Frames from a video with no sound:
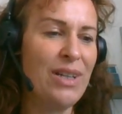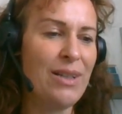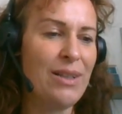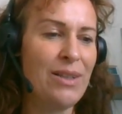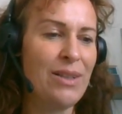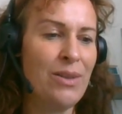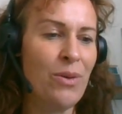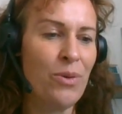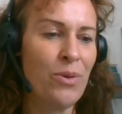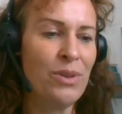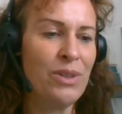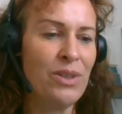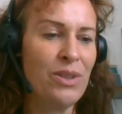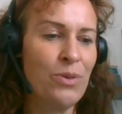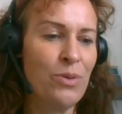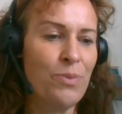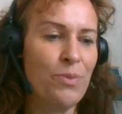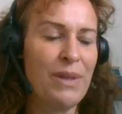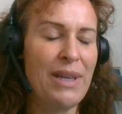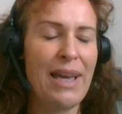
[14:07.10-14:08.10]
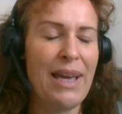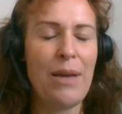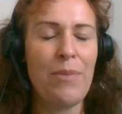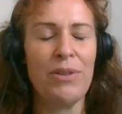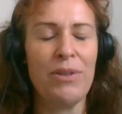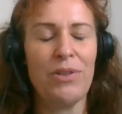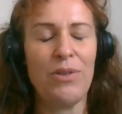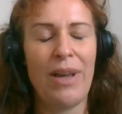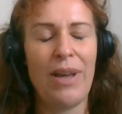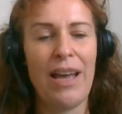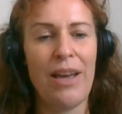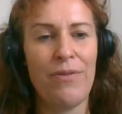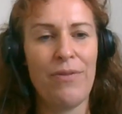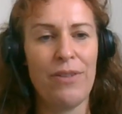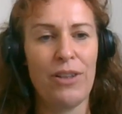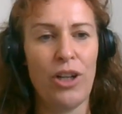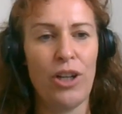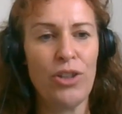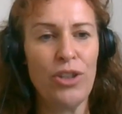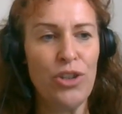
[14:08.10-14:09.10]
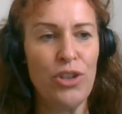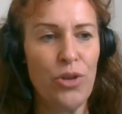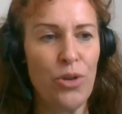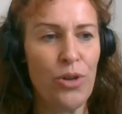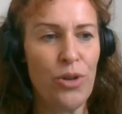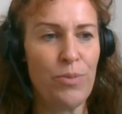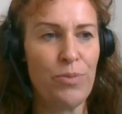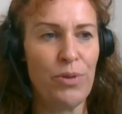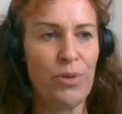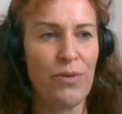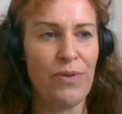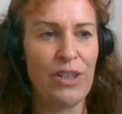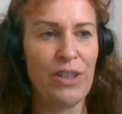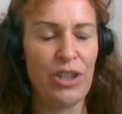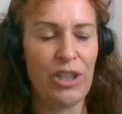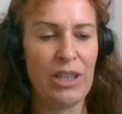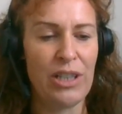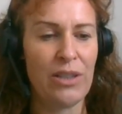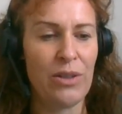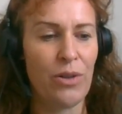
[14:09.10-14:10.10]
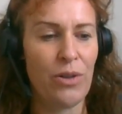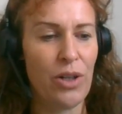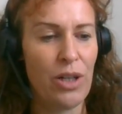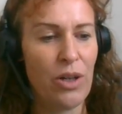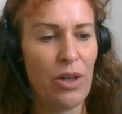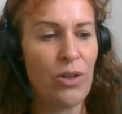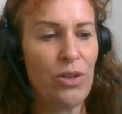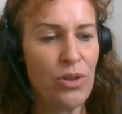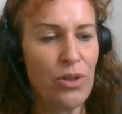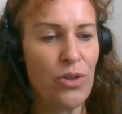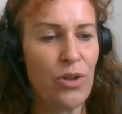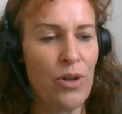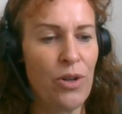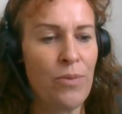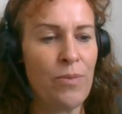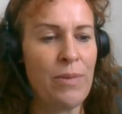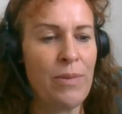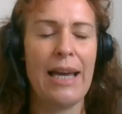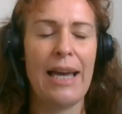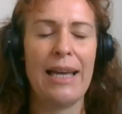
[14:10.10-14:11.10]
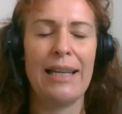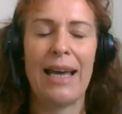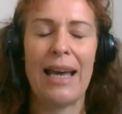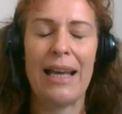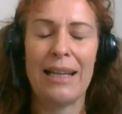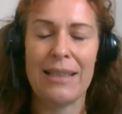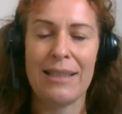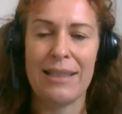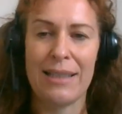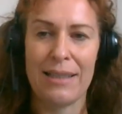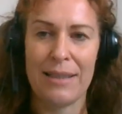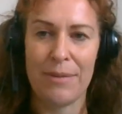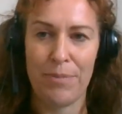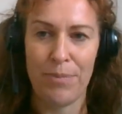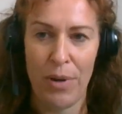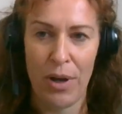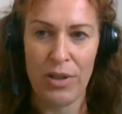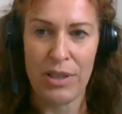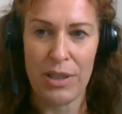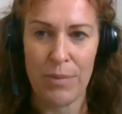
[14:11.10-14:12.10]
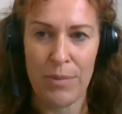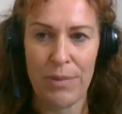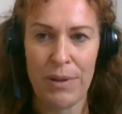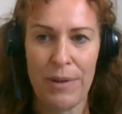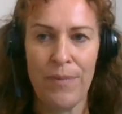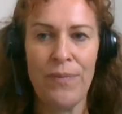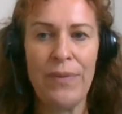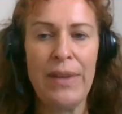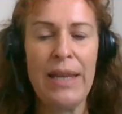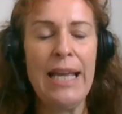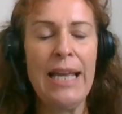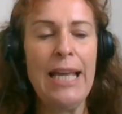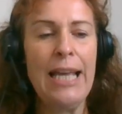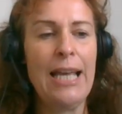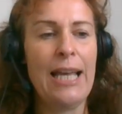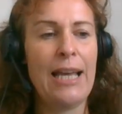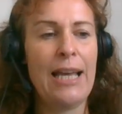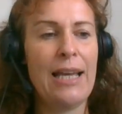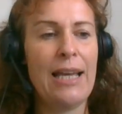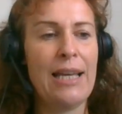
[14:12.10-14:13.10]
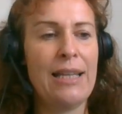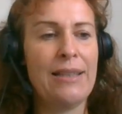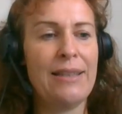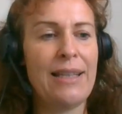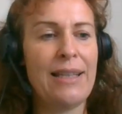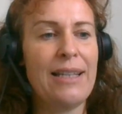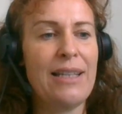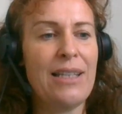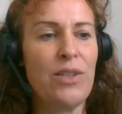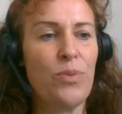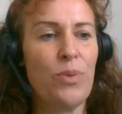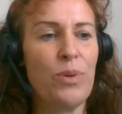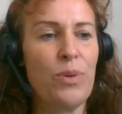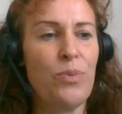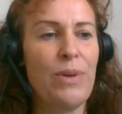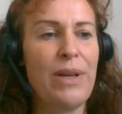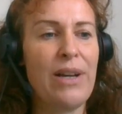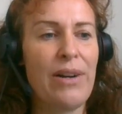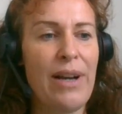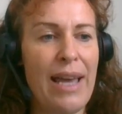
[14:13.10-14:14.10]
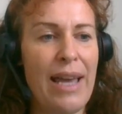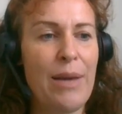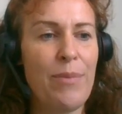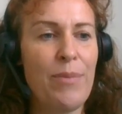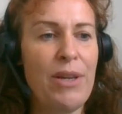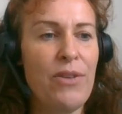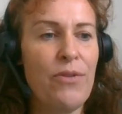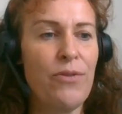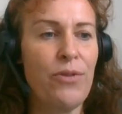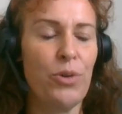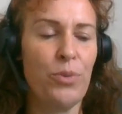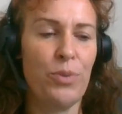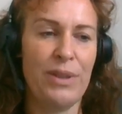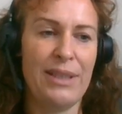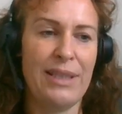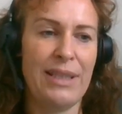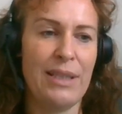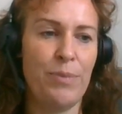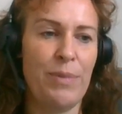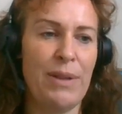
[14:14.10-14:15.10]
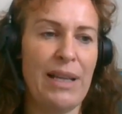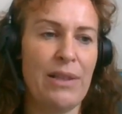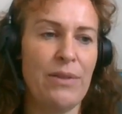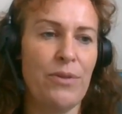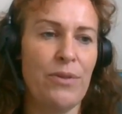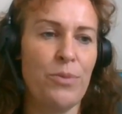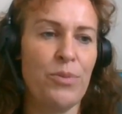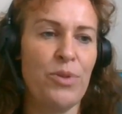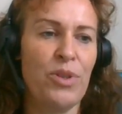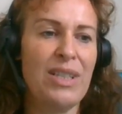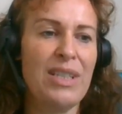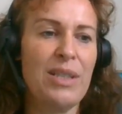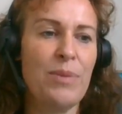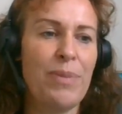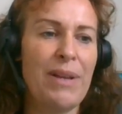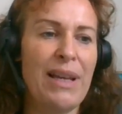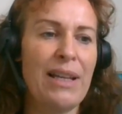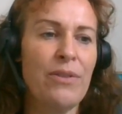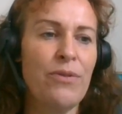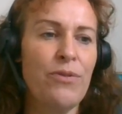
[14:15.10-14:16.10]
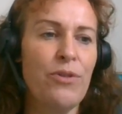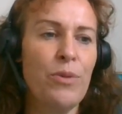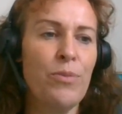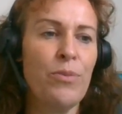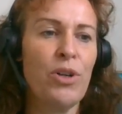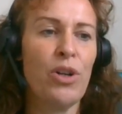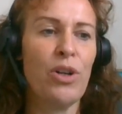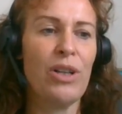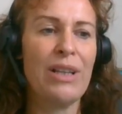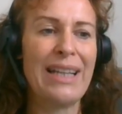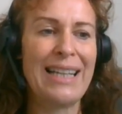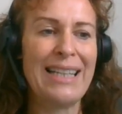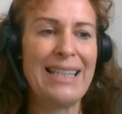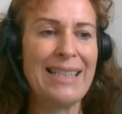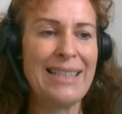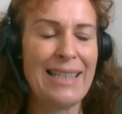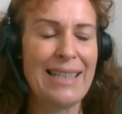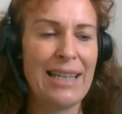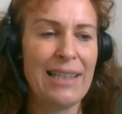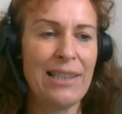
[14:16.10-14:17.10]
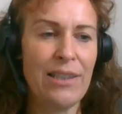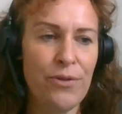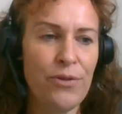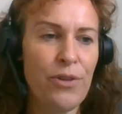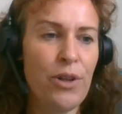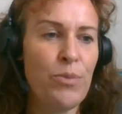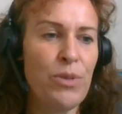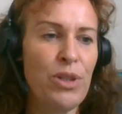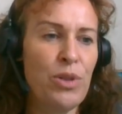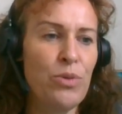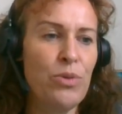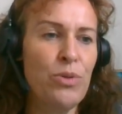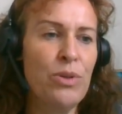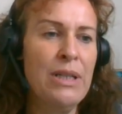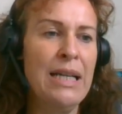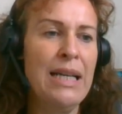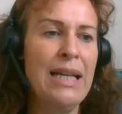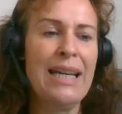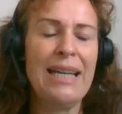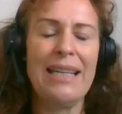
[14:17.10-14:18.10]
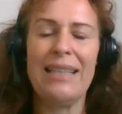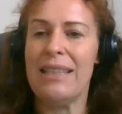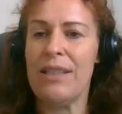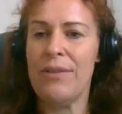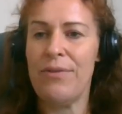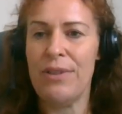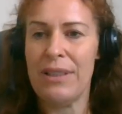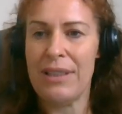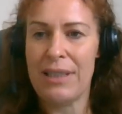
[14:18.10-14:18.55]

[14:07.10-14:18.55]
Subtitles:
in order to be able to have long-term provision or long-term analysis possible. And that is what we are aiming for with this platform. So this platform collects data from you in different